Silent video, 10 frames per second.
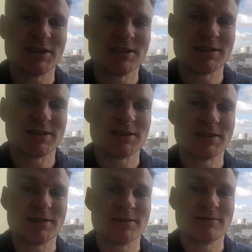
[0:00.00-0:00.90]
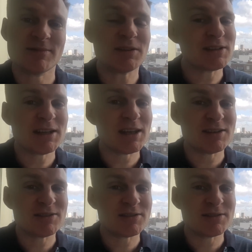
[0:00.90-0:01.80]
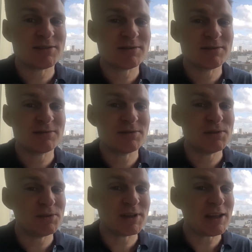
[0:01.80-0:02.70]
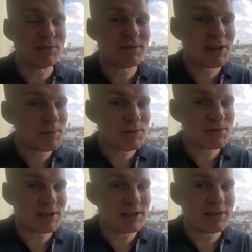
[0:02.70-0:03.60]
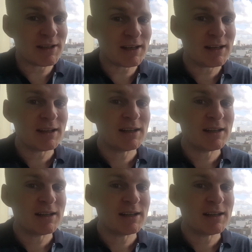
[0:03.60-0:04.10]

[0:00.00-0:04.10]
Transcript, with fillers: is not the case. Can you tell me who's the leader there?